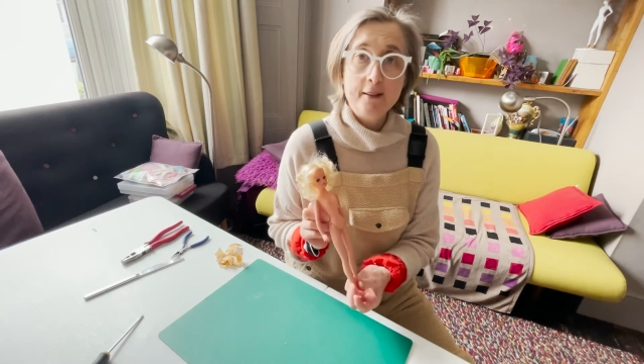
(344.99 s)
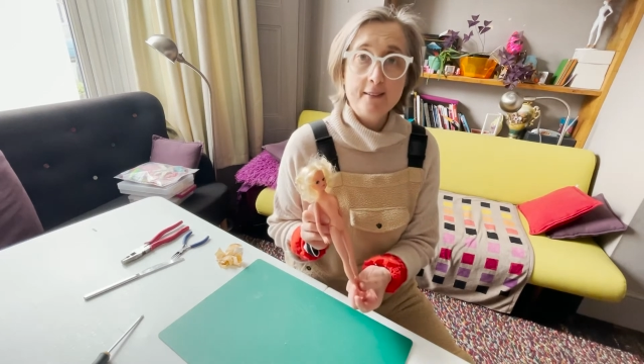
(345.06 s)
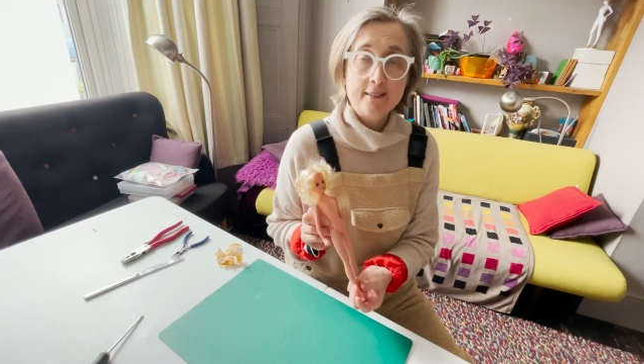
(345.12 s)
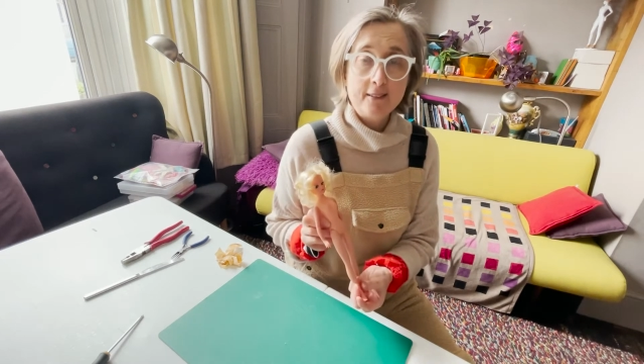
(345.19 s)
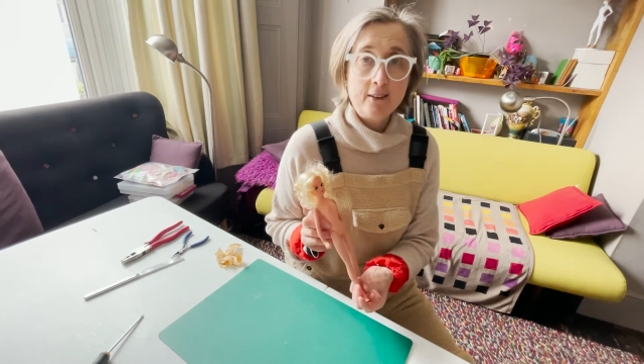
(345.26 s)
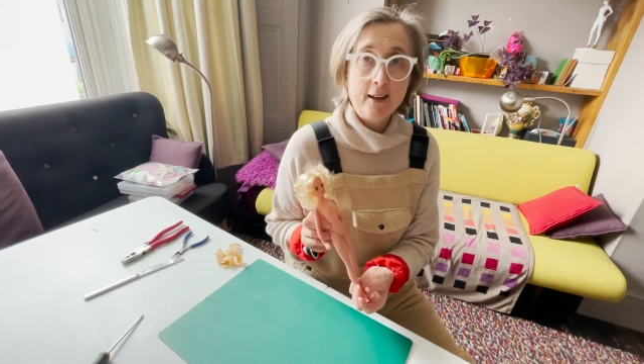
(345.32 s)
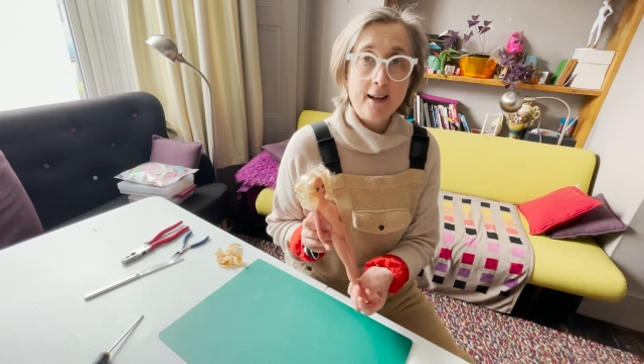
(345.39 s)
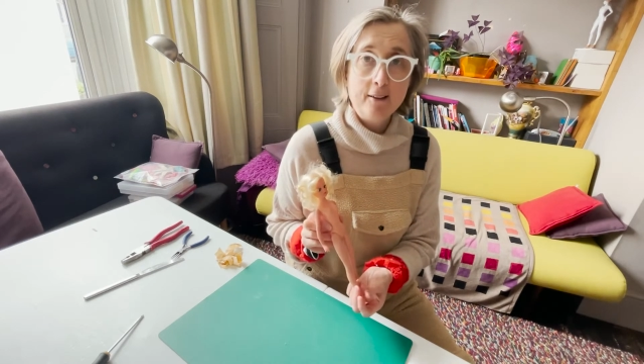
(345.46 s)
that you
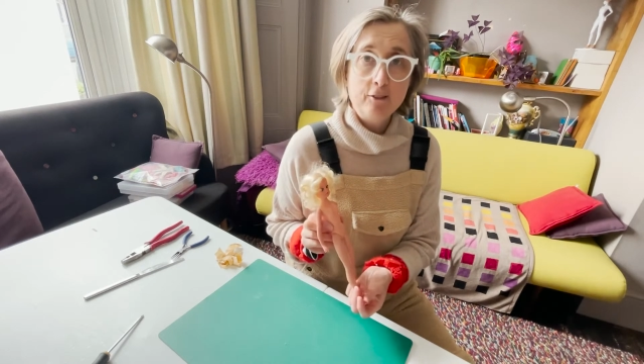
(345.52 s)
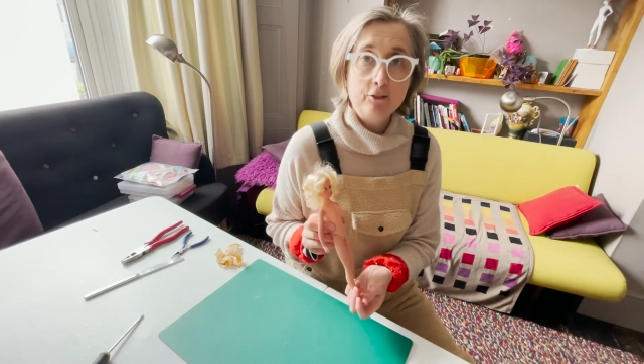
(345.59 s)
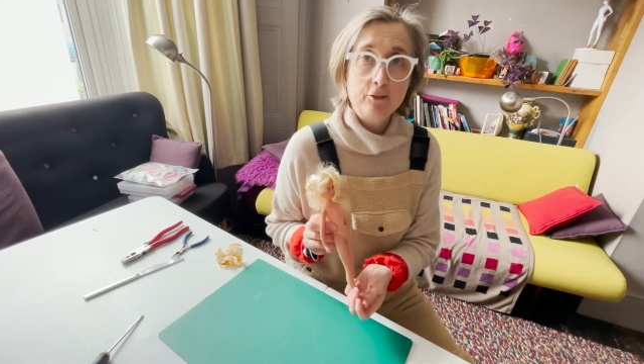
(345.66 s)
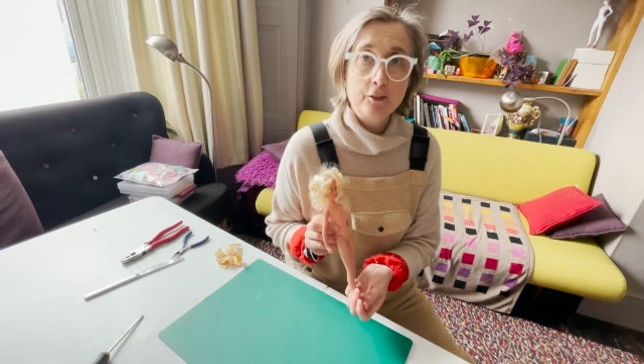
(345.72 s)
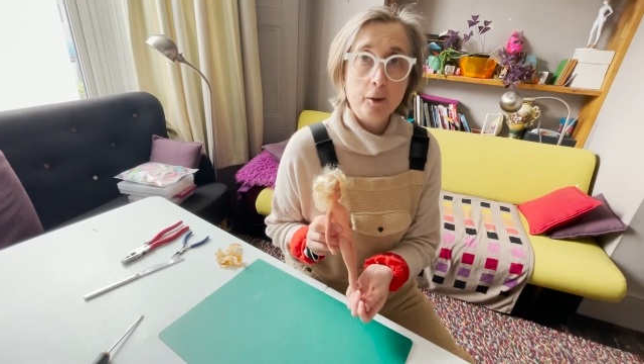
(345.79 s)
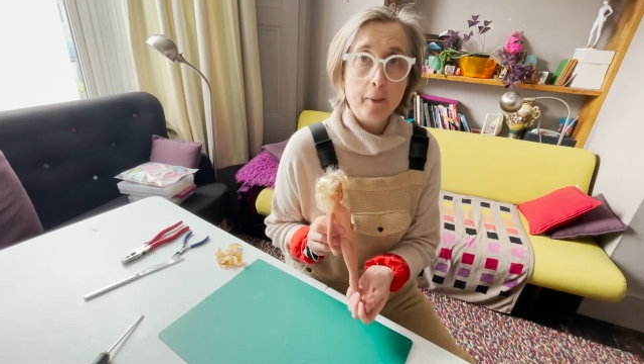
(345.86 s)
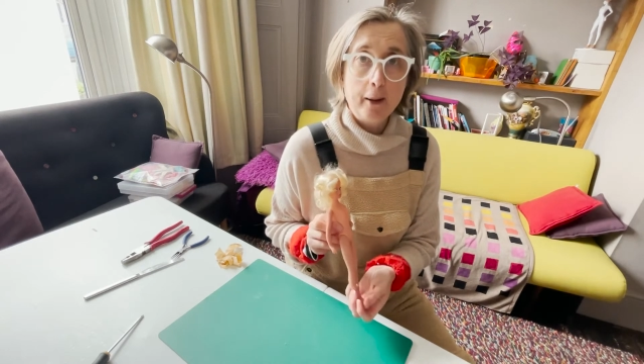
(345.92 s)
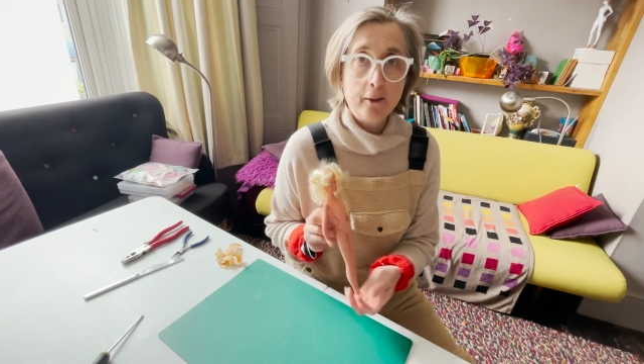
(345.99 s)
have
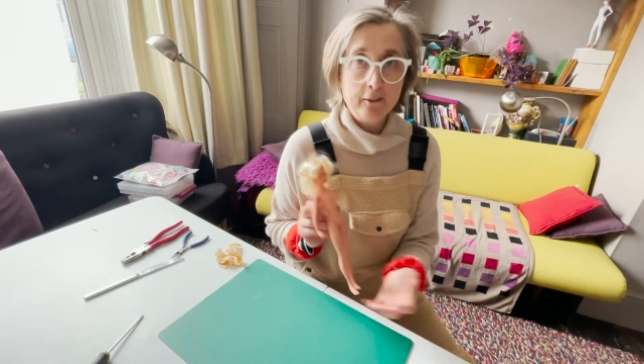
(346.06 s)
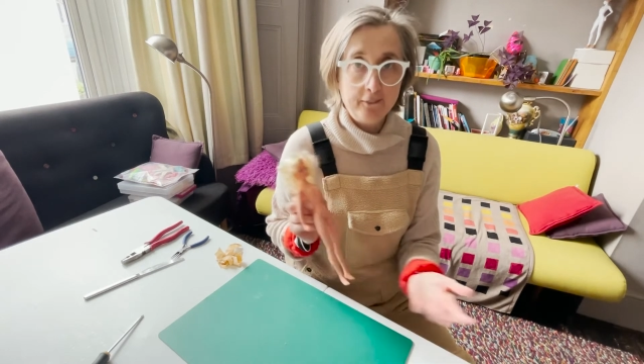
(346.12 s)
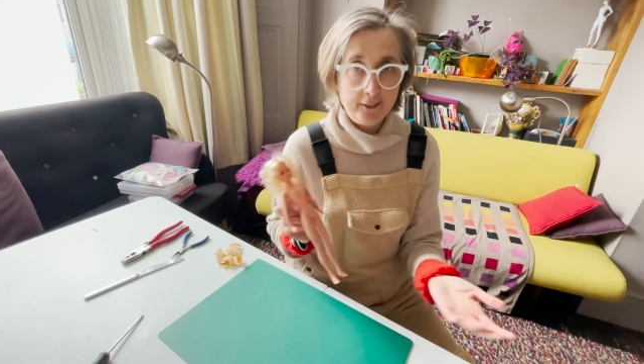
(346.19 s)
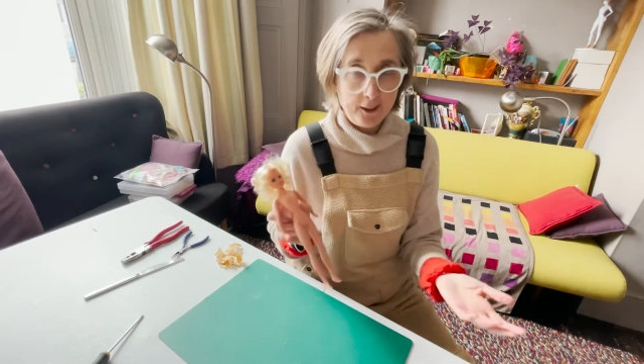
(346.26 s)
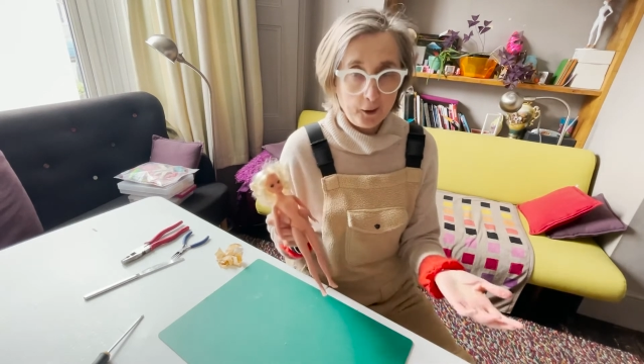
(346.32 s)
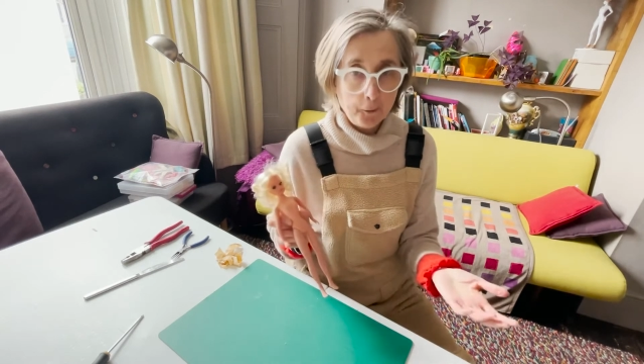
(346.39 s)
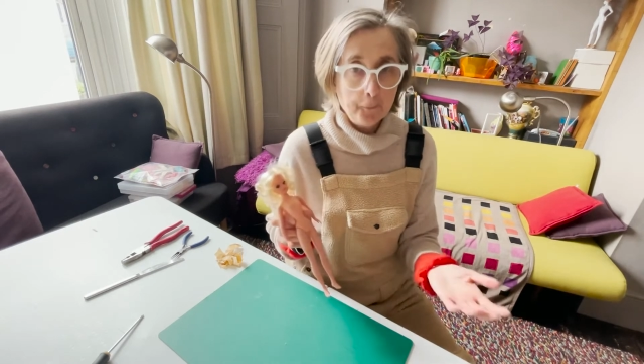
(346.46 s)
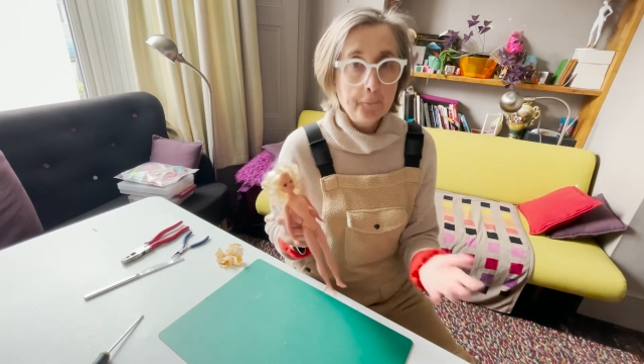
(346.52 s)
about the video.